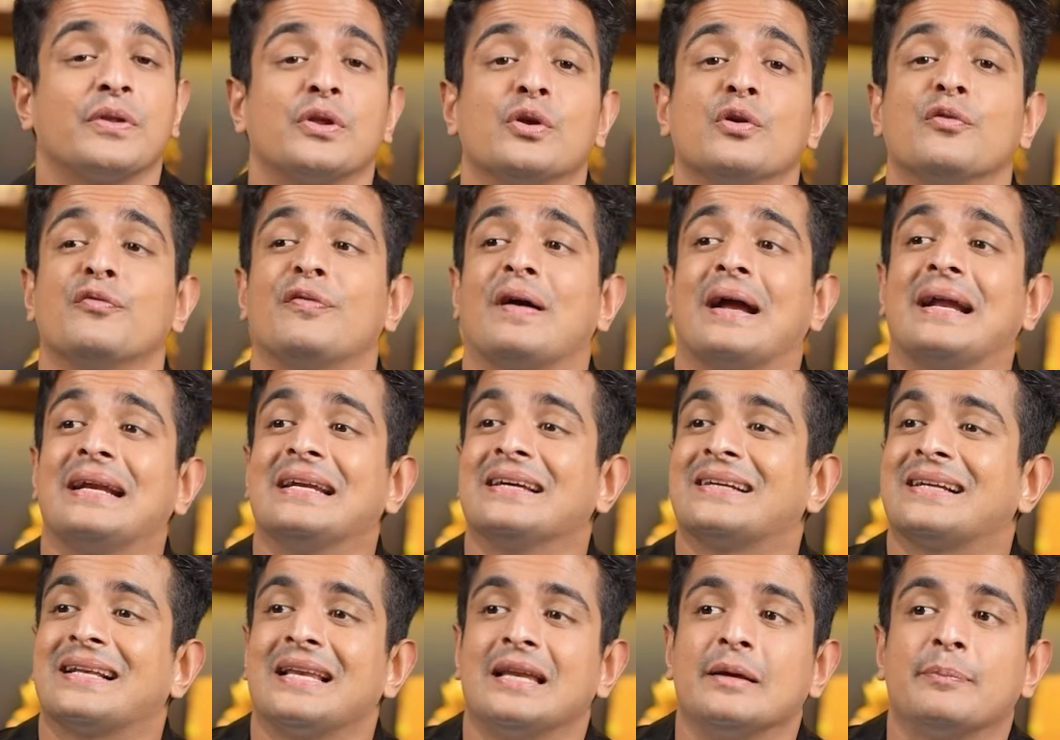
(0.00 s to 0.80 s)
You'll
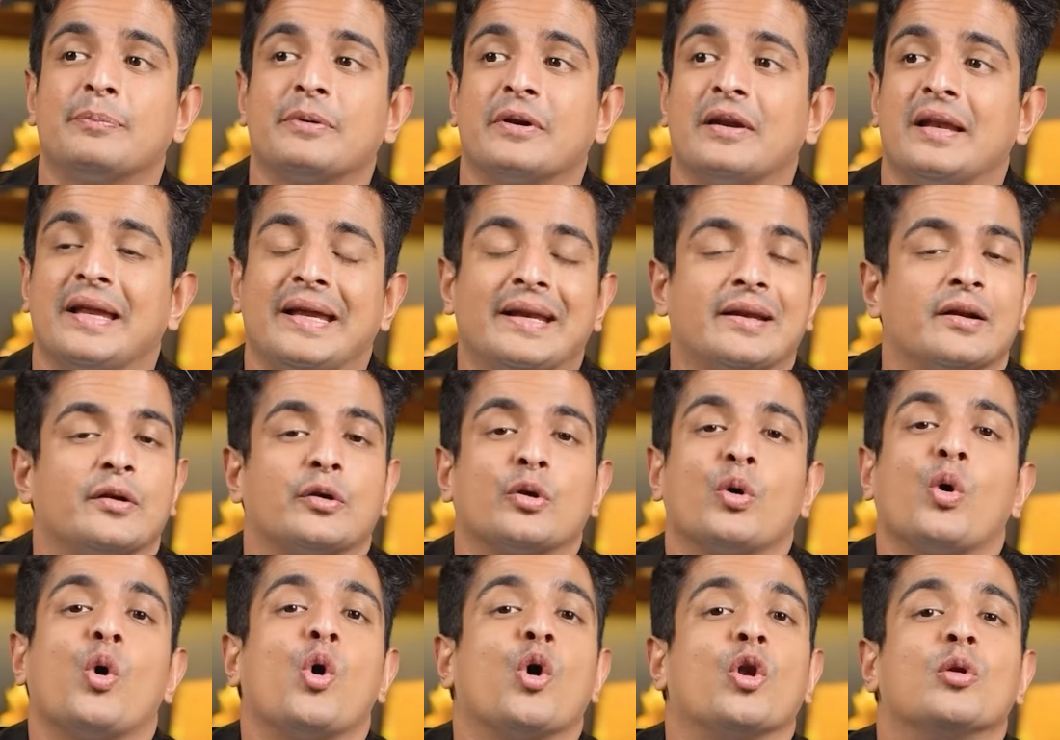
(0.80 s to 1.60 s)
find a clip related
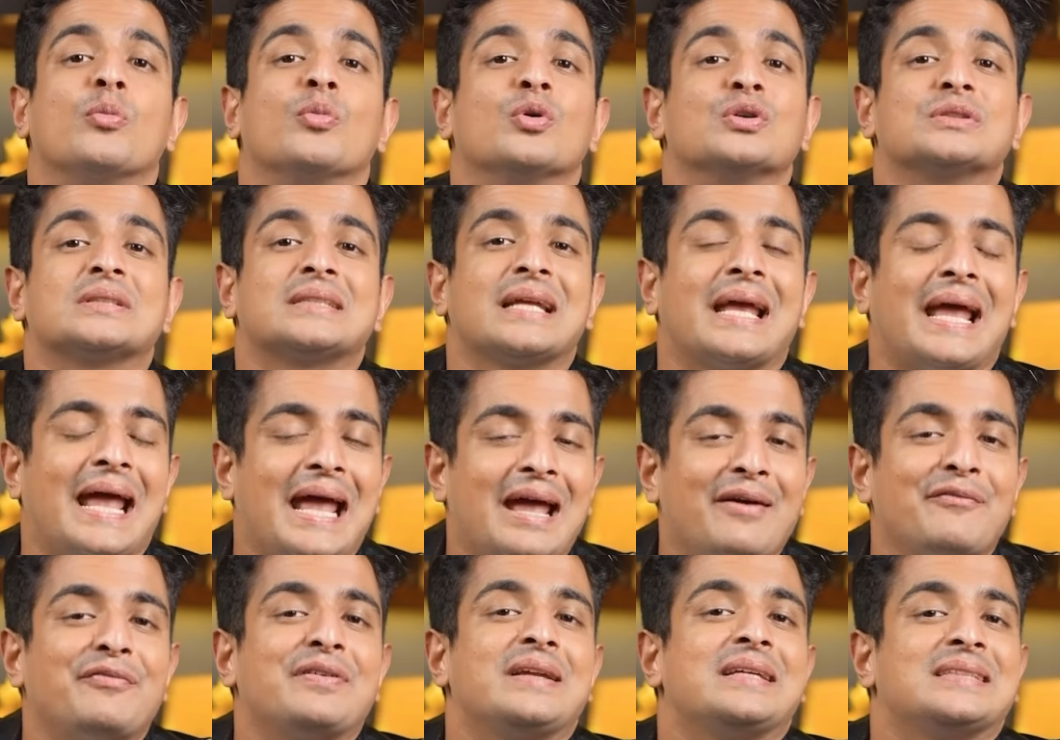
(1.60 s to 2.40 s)
to almost
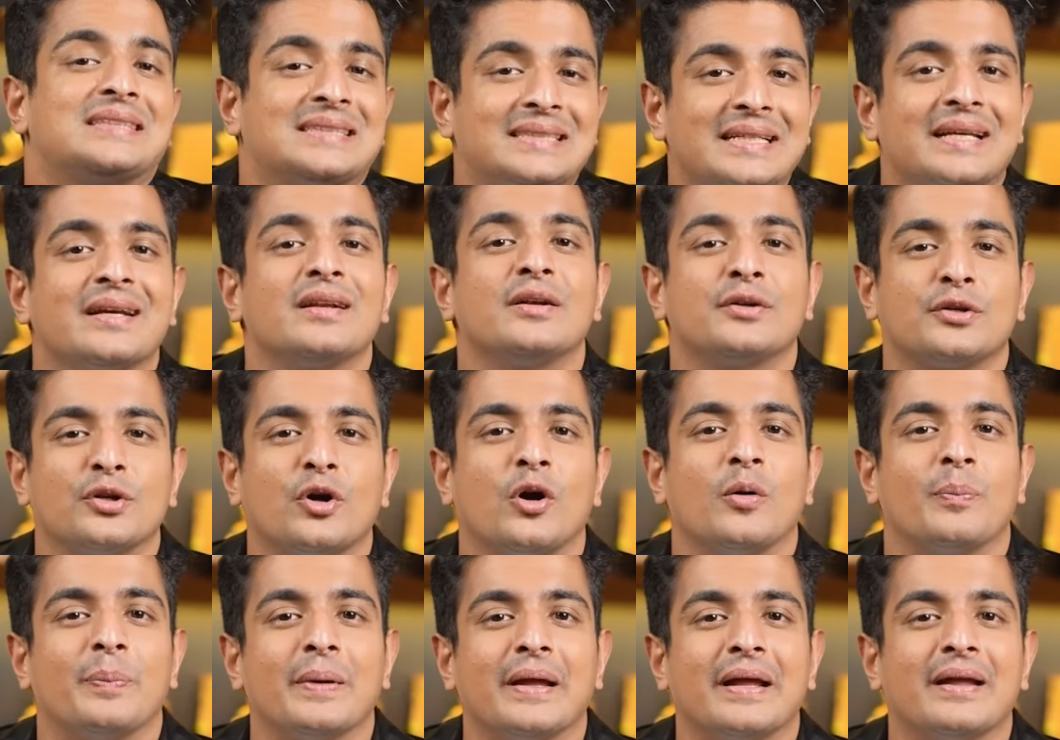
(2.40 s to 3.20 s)
every single
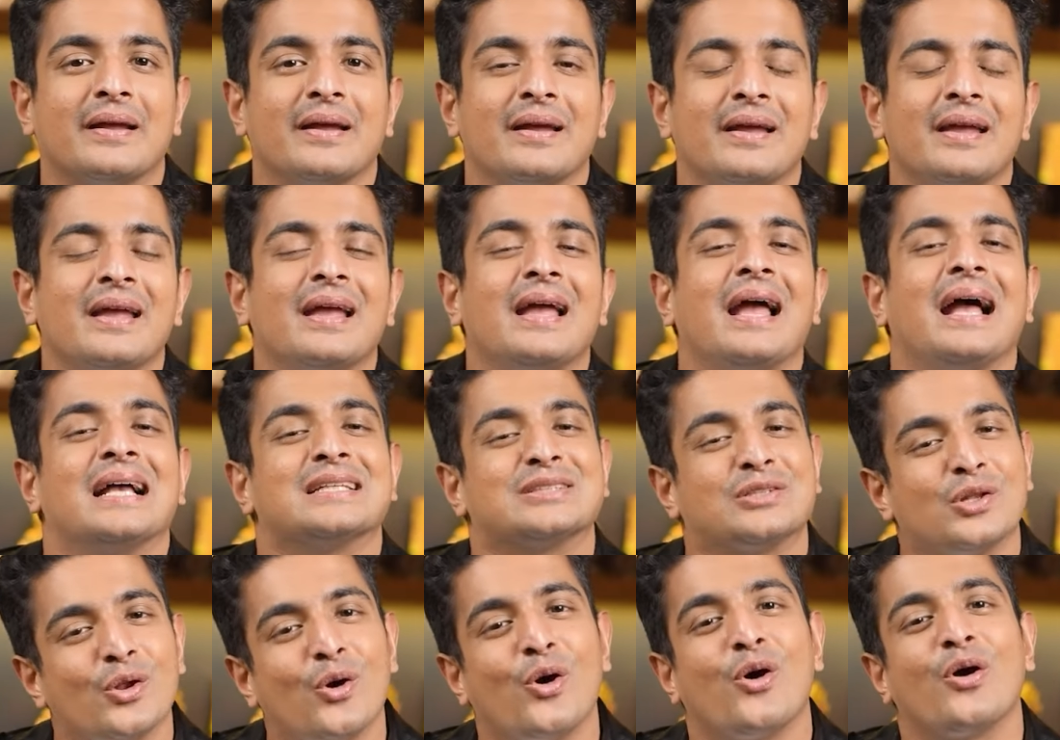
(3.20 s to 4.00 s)
topic
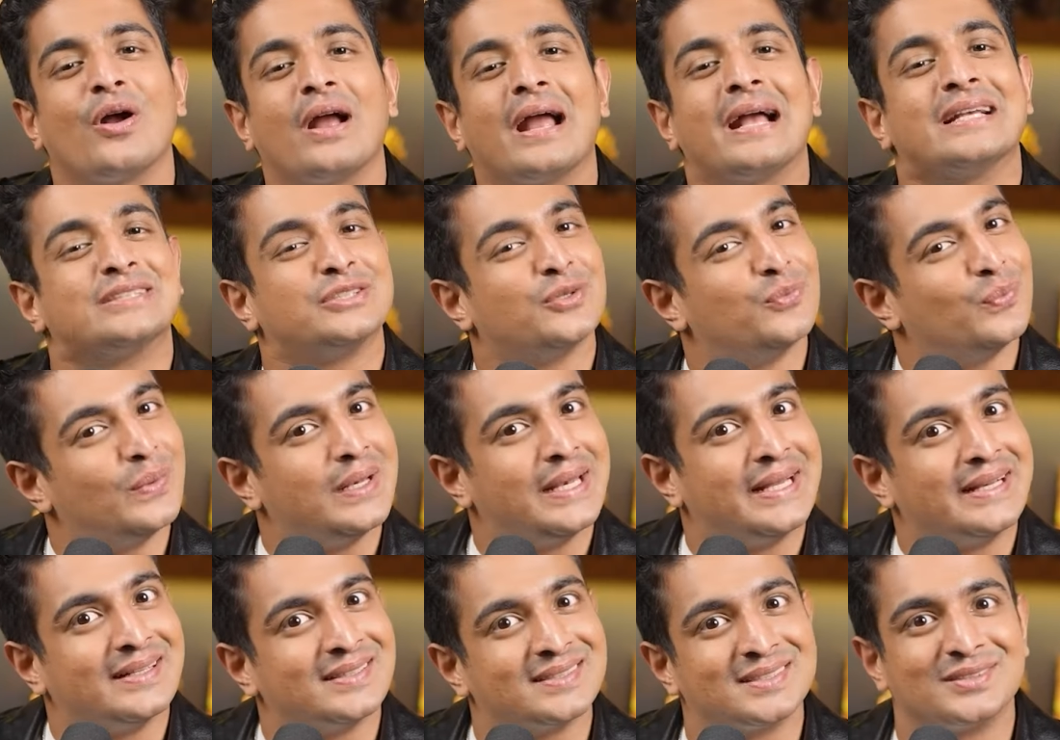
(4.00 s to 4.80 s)
as long as you're
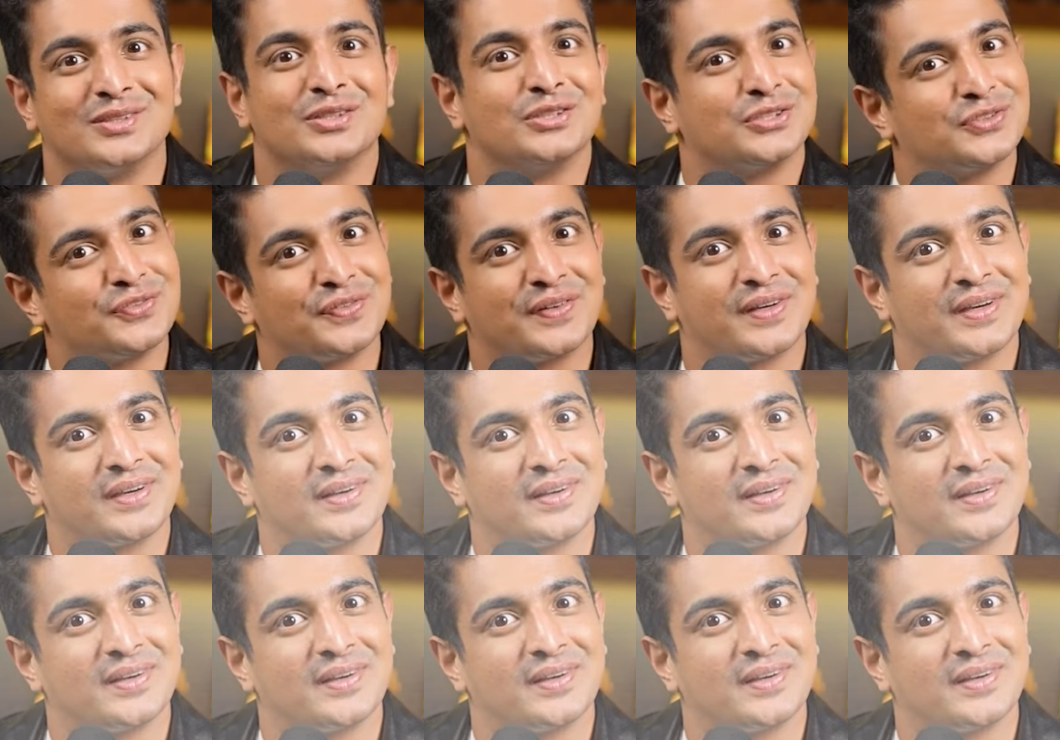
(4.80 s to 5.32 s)
willing to search for